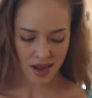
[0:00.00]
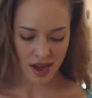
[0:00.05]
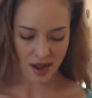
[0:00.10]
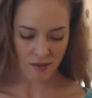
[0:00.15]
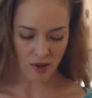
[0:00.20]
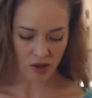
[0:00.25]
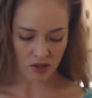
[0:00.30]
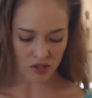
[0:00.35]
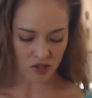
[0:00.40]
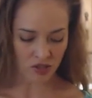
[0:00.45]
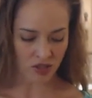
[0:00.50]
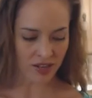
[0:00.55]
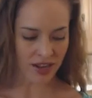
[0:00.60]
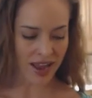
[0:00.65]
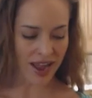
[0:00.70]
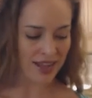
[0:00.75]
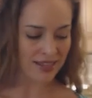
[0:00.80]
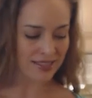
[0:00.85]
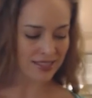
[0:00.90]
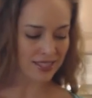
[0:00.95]
I'm also going
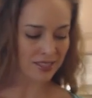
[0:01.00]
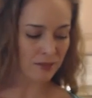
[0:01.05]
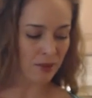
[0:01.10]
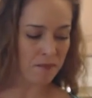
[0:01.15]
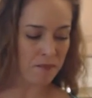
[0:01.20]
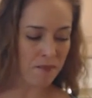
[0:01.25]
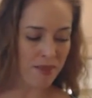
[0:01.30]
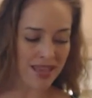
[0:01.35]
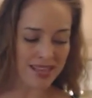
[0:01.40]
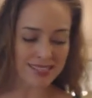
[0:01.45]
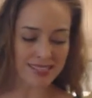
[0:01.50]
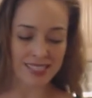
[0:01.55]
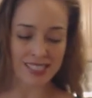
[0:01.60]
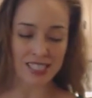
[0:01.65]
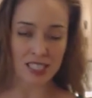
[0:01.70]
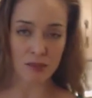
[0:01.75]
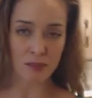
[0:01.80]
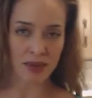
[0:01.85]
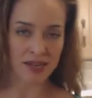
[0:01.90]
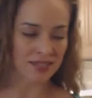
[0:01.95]
to add some
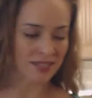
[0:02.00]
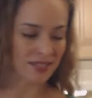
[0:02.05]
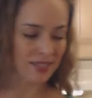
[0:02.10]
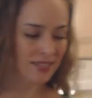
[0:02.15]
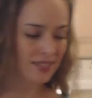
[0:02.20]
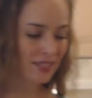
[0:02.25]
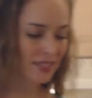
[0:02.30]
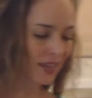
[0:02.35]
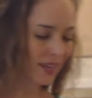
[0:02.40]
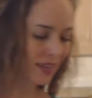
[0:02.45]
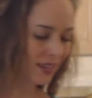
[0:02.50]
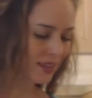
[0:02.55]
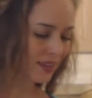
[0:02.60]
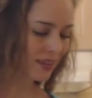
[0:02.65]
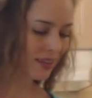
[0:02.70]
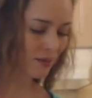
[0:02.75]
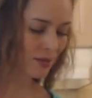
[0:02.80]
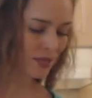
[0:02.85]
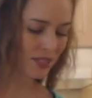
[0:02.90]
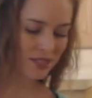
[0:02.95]
amazing spice in a second
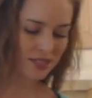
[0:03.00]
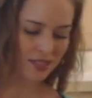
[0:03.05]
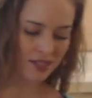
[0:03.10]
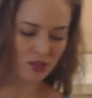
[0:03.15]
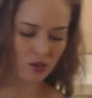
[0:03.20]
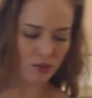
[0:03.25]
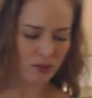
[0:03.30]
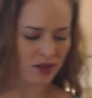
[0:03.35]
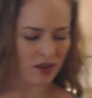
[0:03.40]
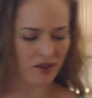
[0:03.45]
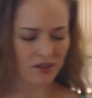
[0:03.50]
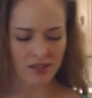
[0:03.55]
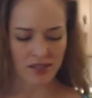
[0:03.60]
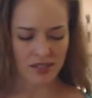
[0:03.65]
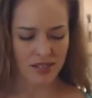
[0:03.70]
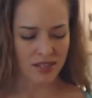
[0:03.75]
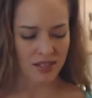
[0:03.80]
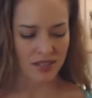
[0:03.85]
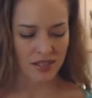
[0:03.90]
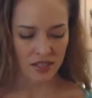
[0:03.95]
that I'm going to tell you about.
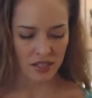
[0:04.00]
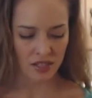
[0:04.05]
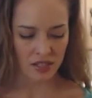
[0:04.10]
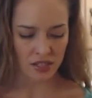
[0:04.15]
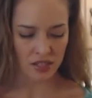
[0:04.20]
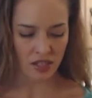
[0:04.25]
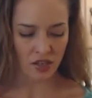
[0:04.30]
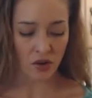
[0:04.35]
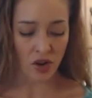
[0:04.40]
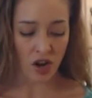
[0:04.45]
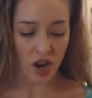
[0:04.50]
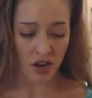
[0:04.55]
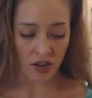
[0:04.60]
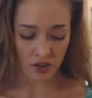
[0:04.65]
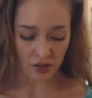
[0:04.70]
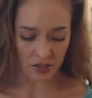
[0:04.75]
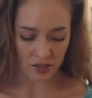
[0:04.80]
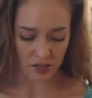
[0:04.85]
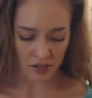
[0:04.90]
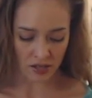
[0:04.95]
It's going to knock
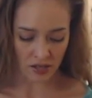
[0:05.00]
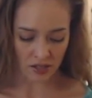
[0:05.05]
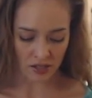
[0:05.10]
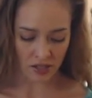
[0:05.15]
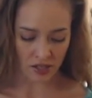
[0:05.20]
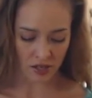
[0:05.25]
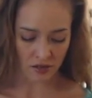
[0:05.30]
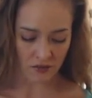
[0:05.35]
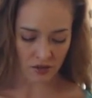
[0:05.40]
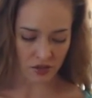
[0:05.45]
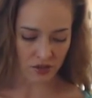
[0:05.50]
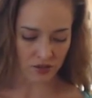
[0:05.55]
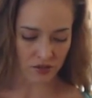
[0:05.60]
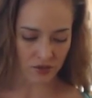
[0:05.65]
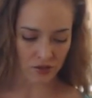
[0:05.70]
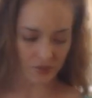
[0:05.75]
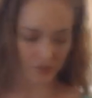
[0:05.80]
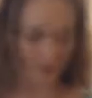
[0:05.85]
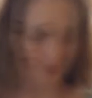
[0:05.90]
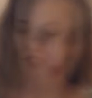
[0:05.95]
your socks off
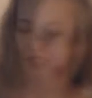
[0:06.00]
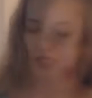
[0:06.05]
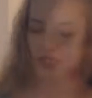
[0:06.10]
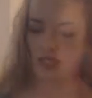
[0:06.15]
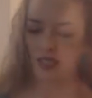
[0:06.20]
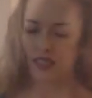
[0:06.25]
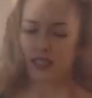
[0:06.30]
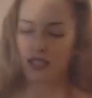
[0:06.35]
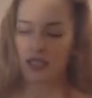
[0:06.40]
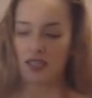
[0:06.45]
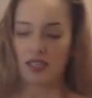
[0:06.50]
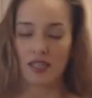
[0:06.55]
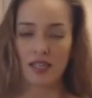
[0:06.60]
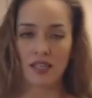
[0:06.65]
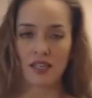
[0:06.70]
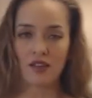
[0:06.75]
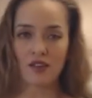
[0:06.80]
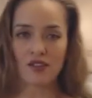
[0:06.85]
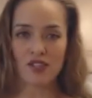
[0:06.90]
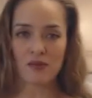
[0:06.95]
too.
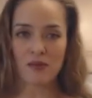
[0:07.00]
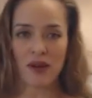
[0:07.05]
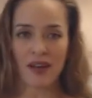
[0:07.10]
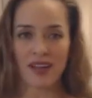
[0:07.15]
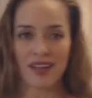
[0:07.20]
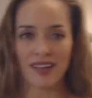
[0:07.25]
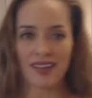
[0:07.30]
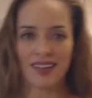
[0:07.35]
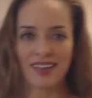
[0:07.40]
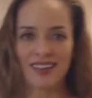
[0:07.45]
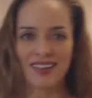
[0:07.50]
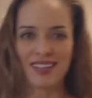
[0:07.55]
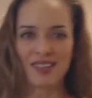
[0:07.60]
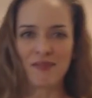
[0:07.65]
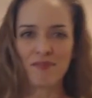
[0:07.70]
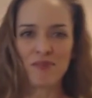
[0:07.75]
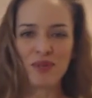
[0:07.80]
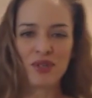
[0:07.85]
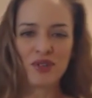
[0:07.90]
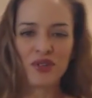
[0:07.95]
In goes my
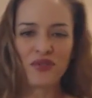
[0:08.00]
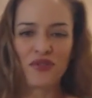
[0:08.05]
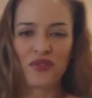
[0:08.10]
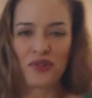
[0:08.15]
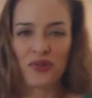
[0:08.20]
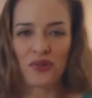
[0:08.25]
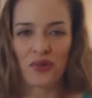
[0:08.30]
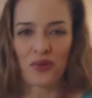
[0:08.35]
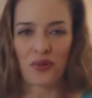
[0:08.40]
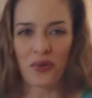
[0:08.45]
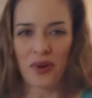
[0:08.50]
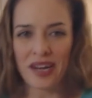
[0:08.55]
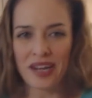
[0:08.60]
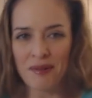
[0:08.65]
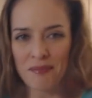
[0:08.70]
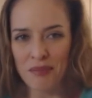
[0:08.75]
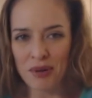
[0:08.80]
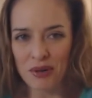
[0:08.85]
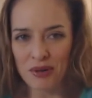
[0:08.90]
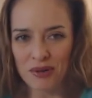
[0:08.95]
beautiful
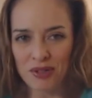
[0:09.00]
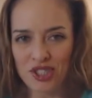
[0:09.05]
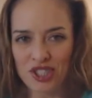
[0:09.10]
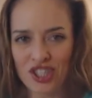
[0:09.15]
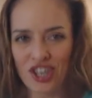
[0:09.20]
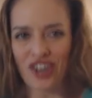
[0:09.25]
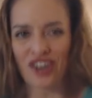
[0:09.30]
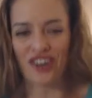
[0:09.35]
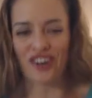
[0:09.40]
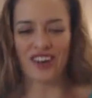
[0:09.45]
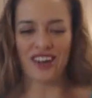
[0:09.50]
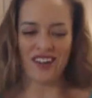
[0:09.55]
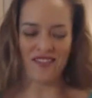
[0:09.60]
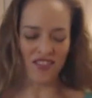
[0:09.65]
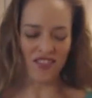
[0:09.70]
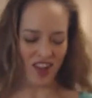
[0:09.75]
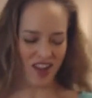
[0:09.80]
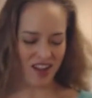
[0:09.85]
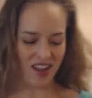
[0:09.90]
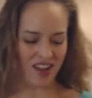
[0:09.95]
rainbow chard
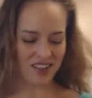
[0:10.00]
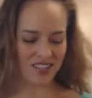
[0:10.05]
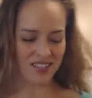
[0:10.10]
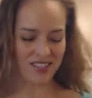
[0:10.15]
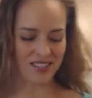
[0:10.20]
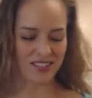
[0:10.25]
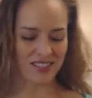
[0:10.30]
I've got.